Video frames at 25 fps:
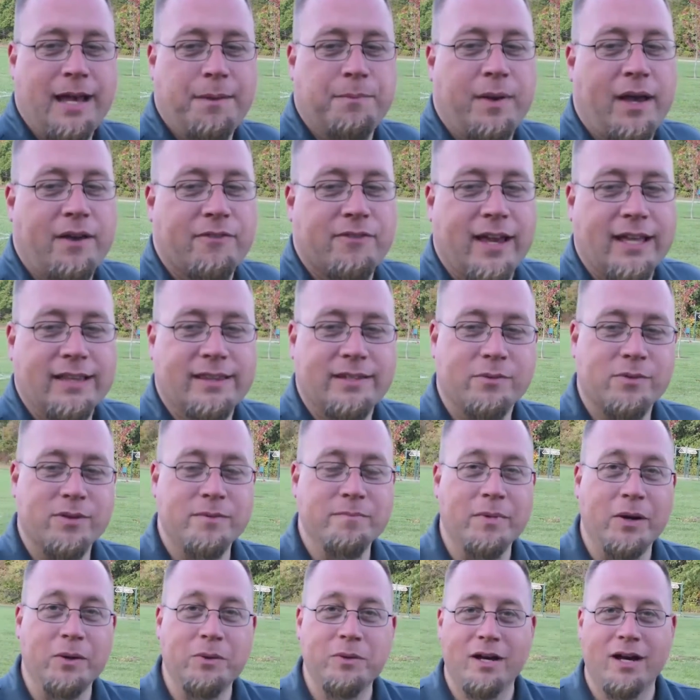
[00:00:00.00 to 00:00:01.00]
I've got the
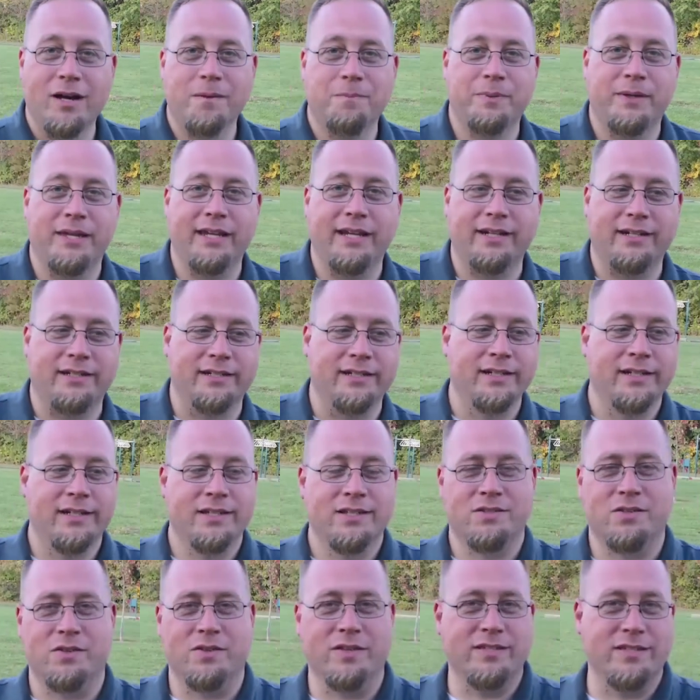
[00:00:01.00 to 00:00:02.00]
remote up here.
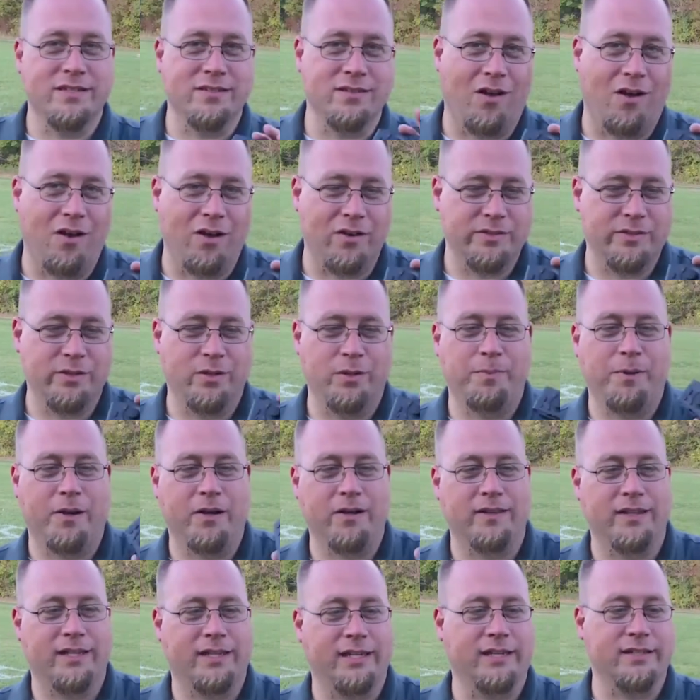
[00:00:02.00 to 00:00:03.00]
So this is also a part
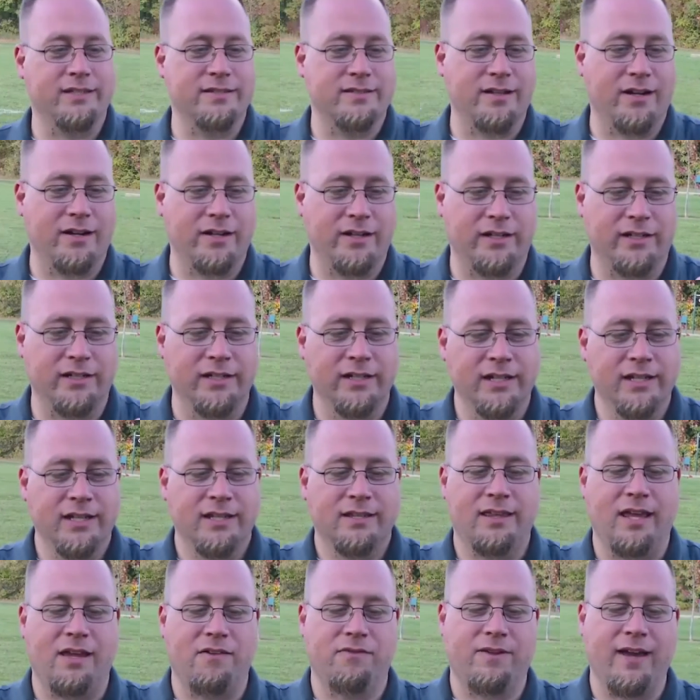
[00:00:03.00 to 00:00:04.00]
of the Kickstarter.
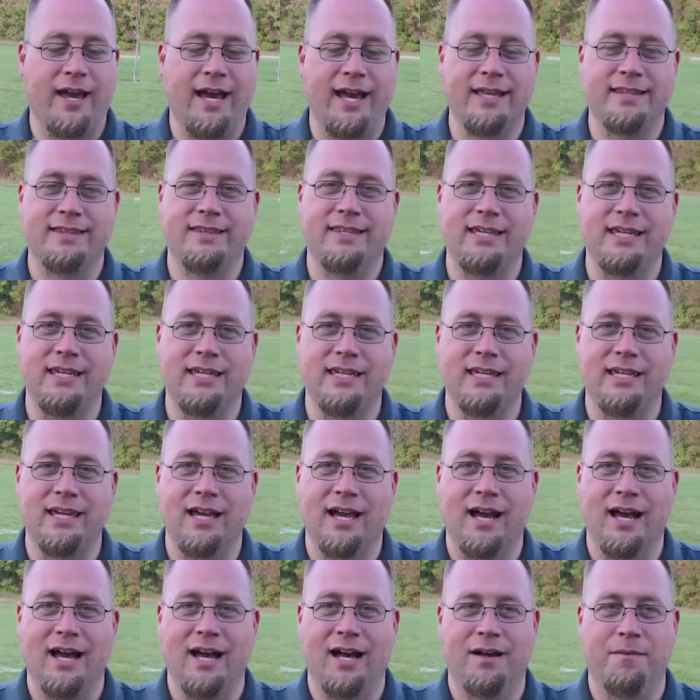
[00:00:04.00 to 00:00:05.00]
They've got the
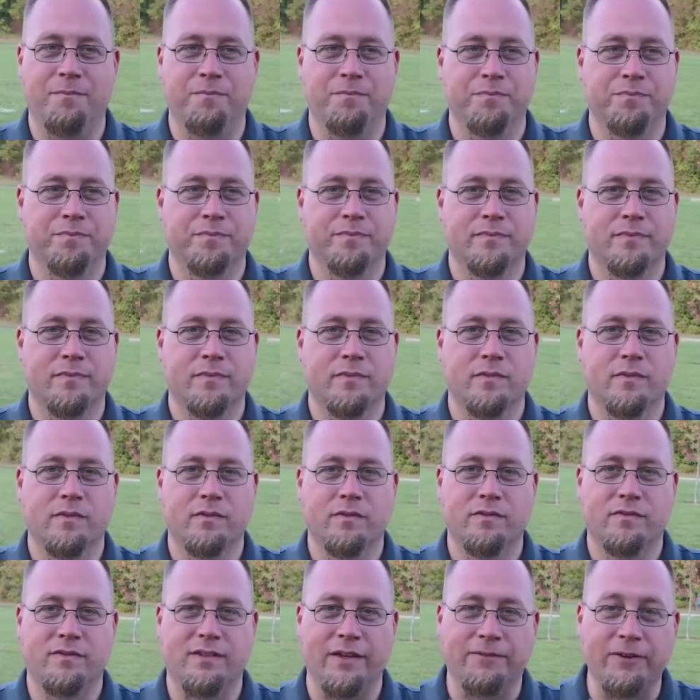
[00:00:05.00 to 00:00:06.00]

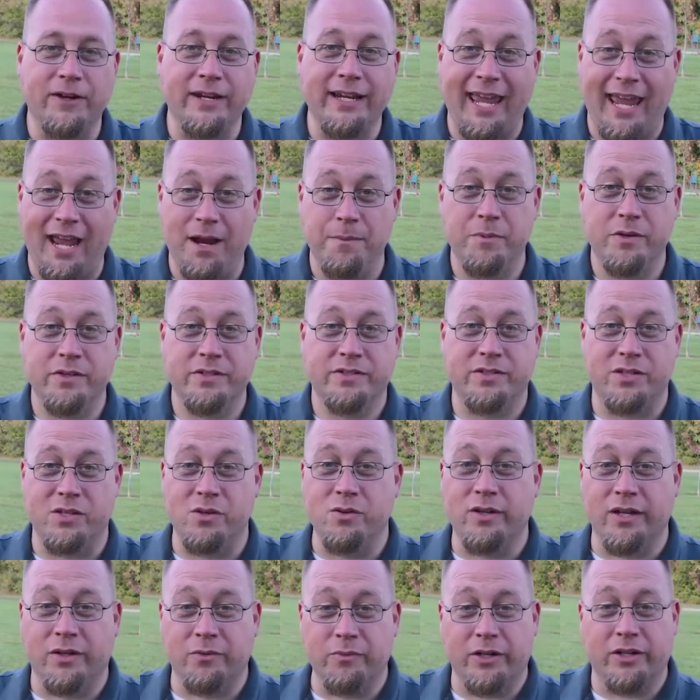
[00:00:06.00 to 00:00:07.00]
different cameras, so you
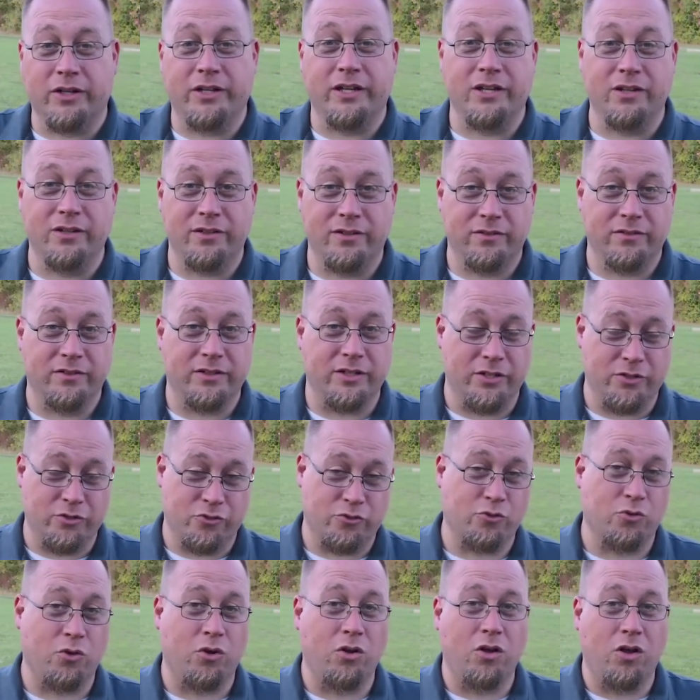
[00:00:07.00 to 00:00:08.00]
can
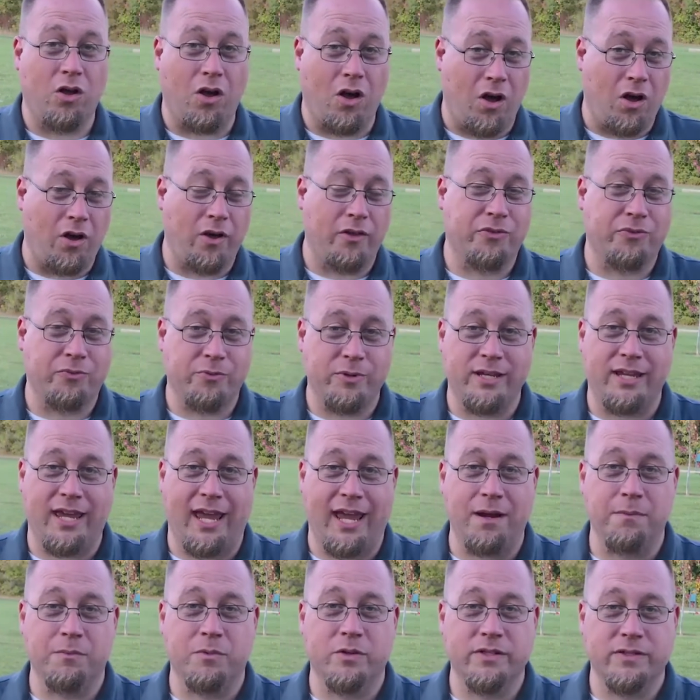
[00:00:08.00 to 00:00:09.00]
control all 3
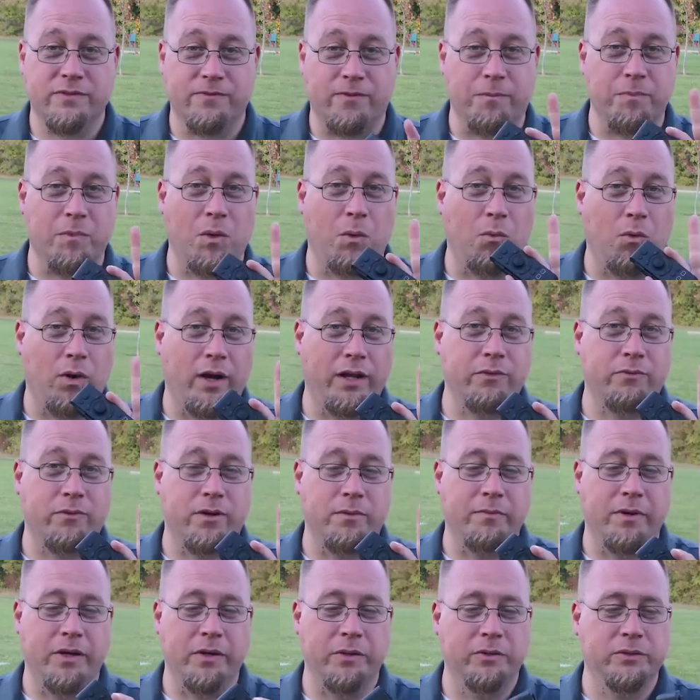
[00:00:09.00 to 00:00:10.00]
cameras from the one
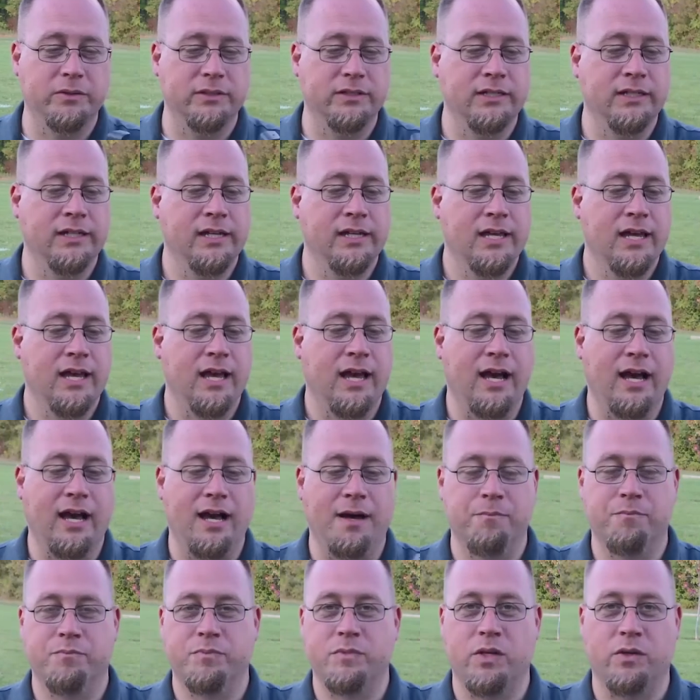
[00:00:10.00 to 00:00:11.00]
remote.
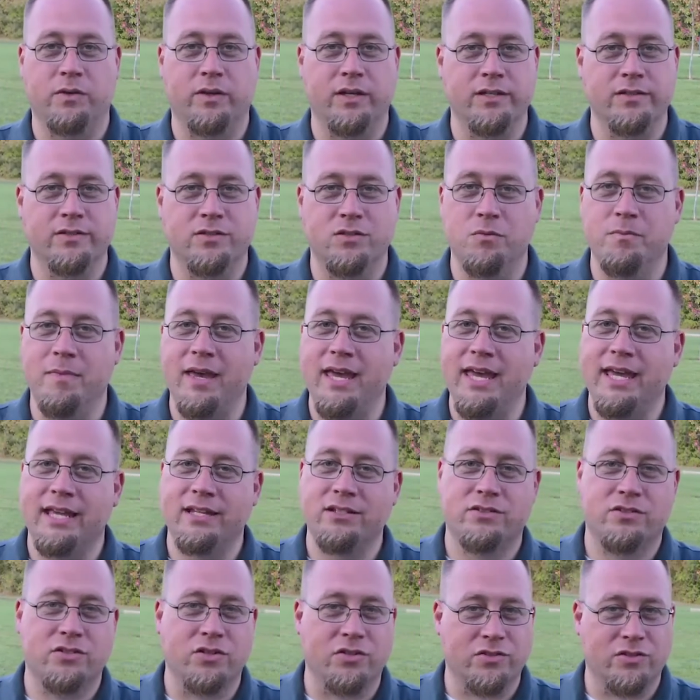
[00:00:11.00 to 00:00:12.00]
You can zoom
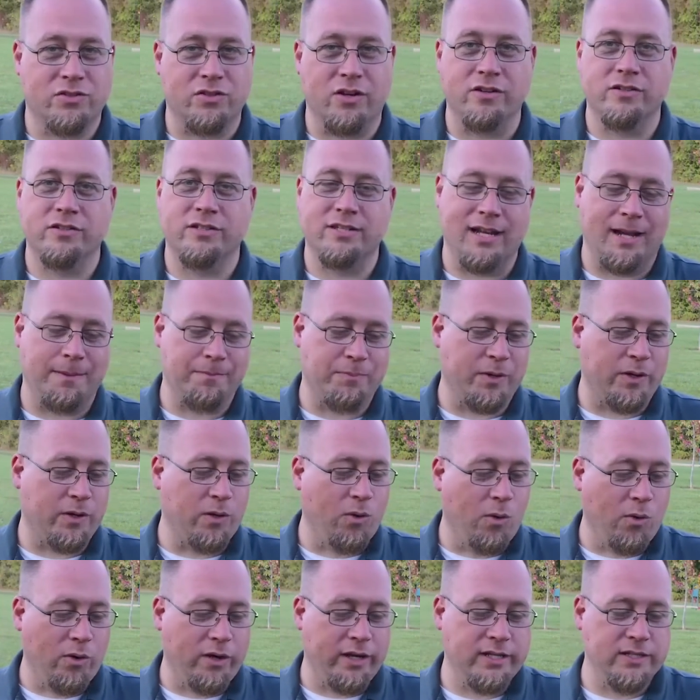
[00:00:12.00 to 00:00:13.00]
in, start and stop
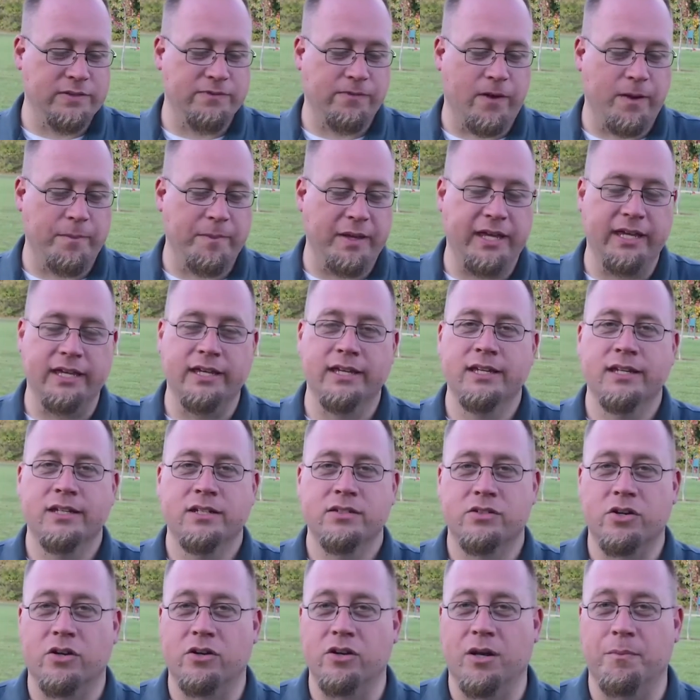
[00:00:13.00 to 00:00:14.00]
recordings from it,
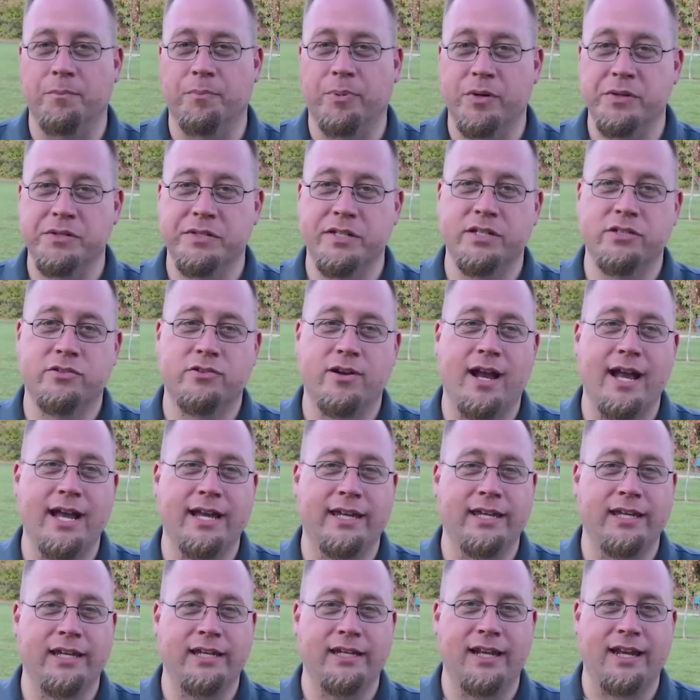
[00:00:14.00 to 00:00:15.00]
turn on person
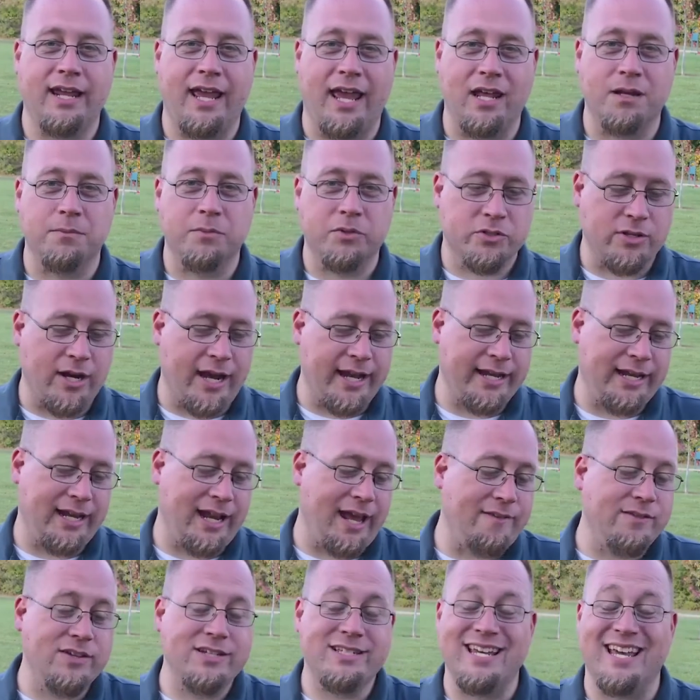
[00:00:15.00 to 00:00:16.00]
tracking, animal tracking. I
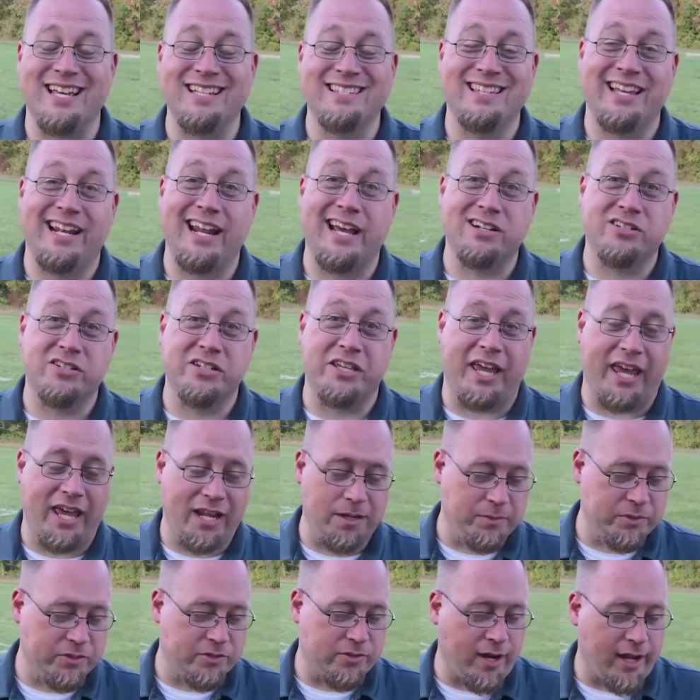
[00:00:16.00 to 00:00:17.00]
haven't tested actually
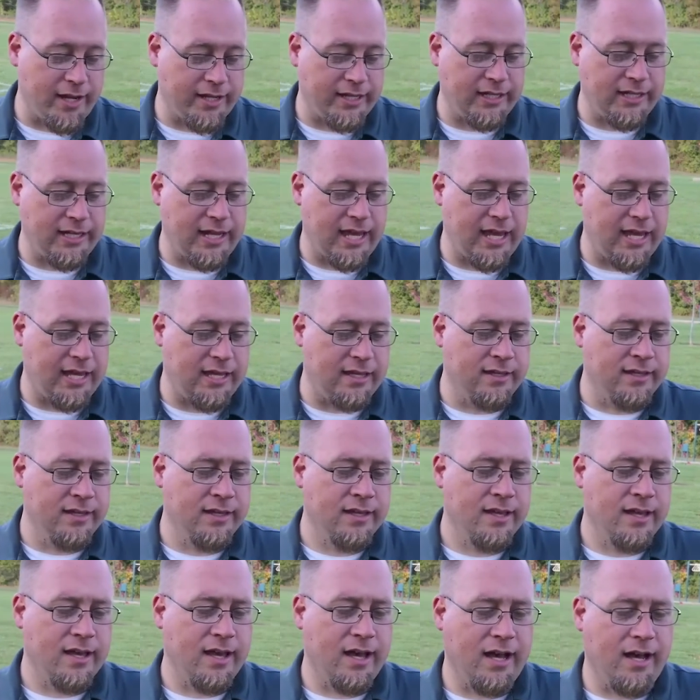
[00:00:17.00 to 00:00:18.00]
animal tracking yet.
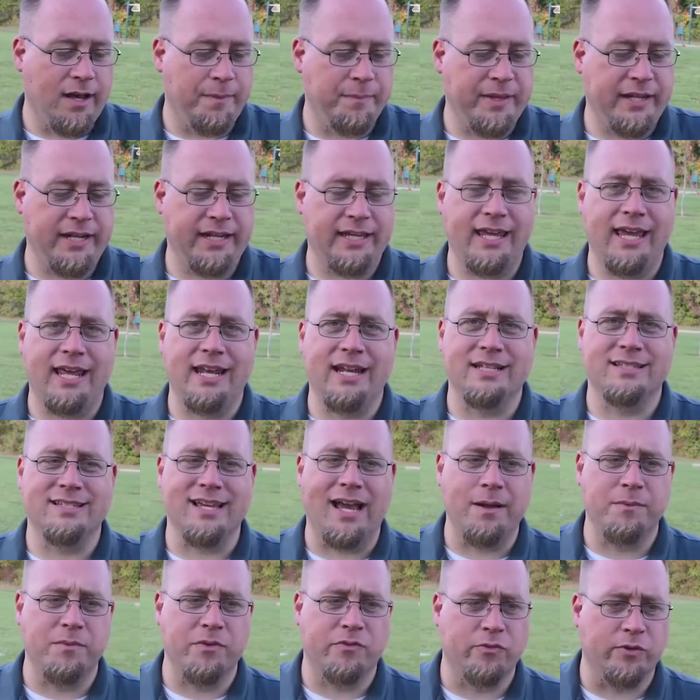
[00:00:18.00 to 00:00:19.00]
And again, at
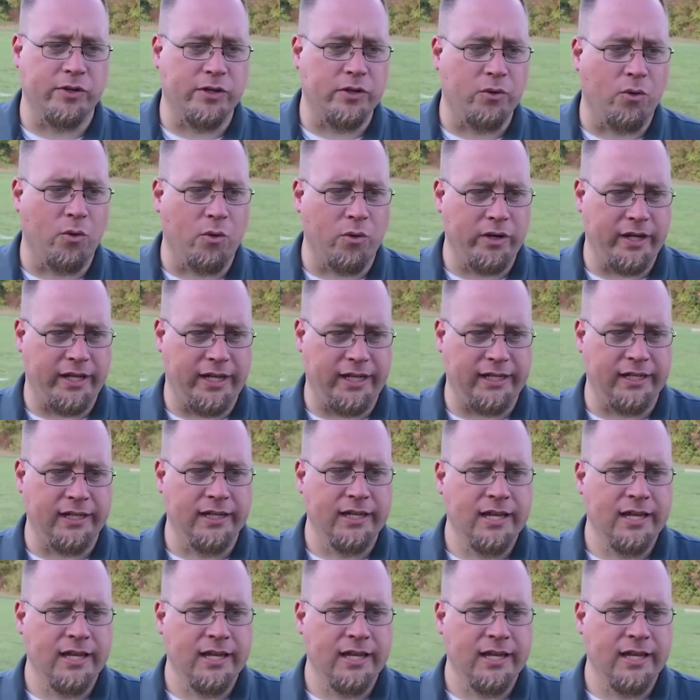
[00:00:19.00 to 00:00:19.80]
time of recording,